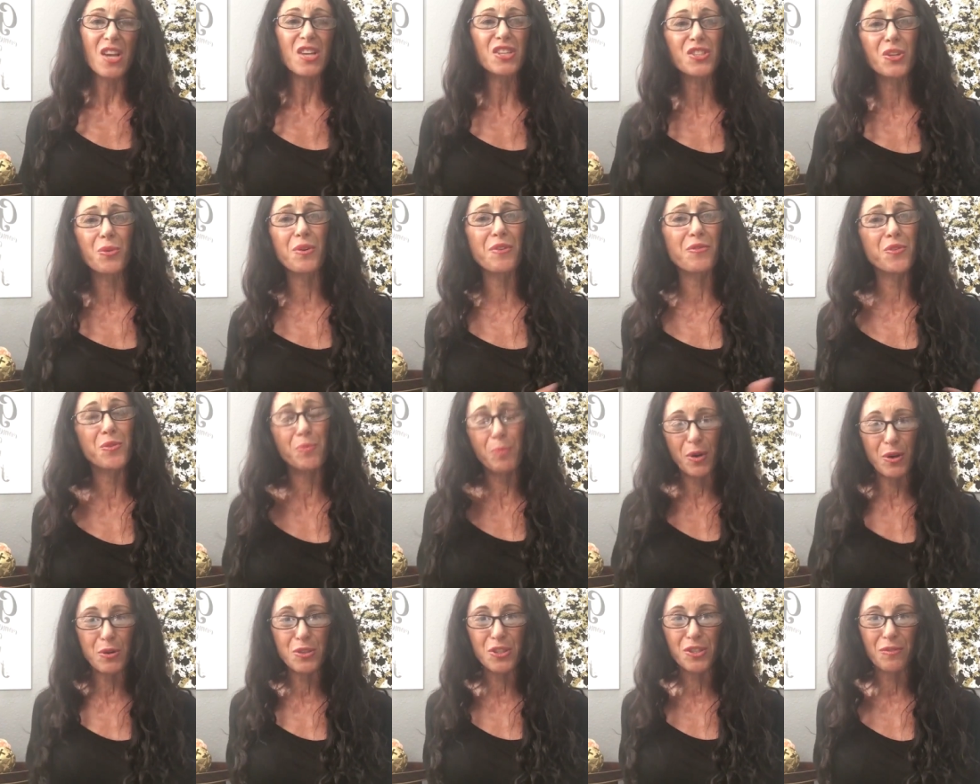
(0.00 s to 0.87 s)
So if you
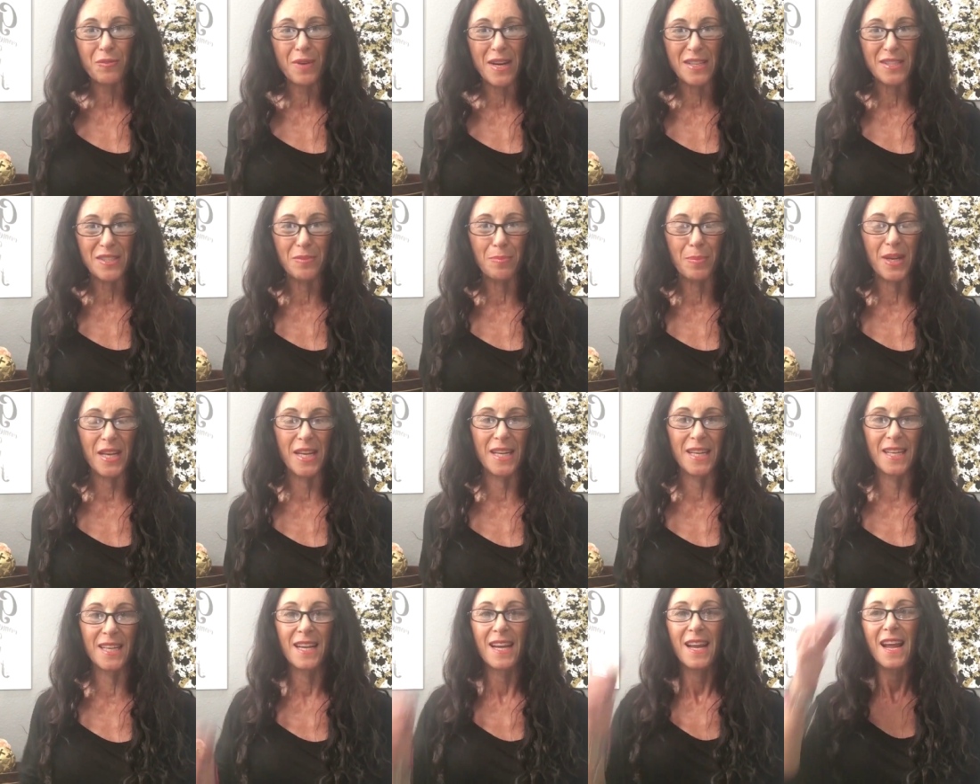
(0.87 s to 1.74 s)
post a
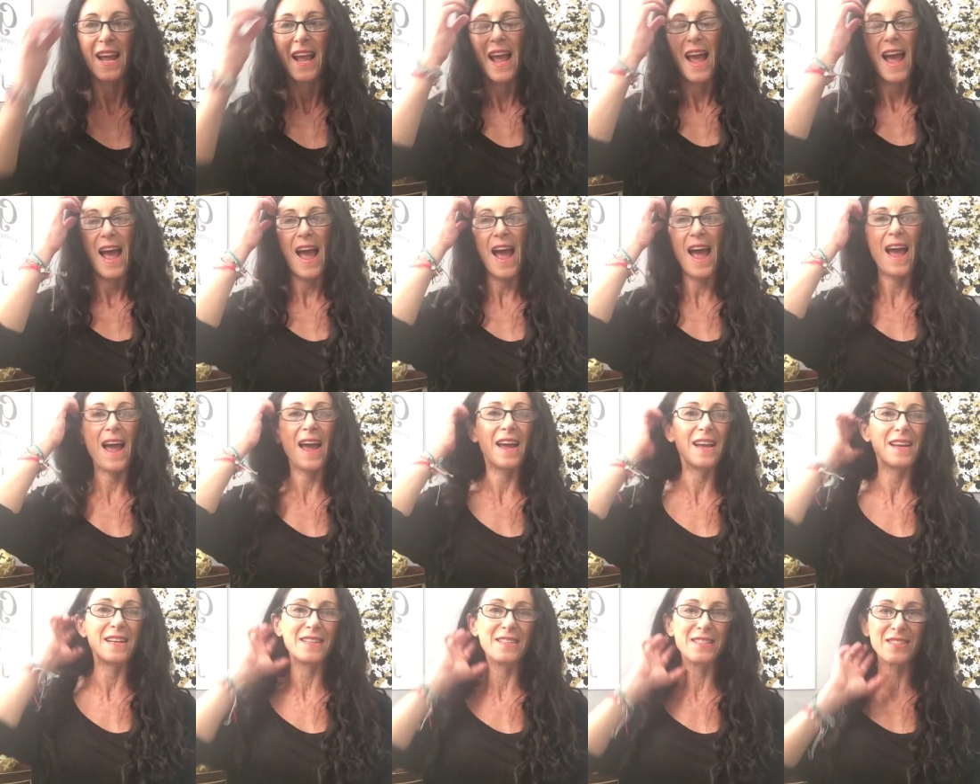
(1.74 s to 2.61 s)
recipe
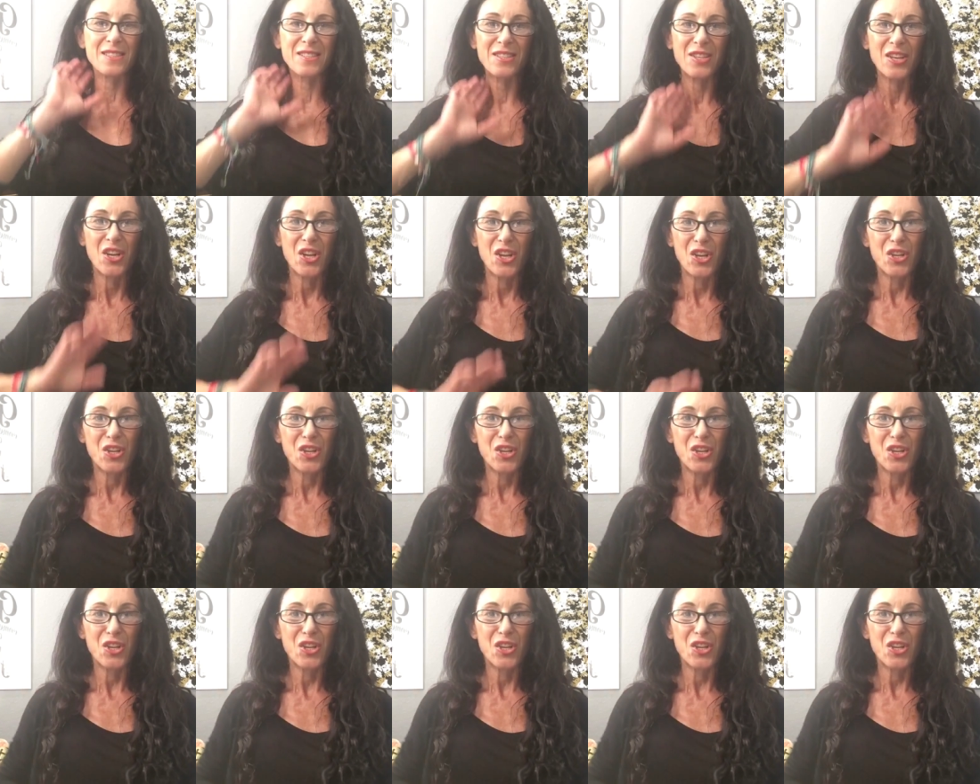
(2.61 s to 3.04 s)
and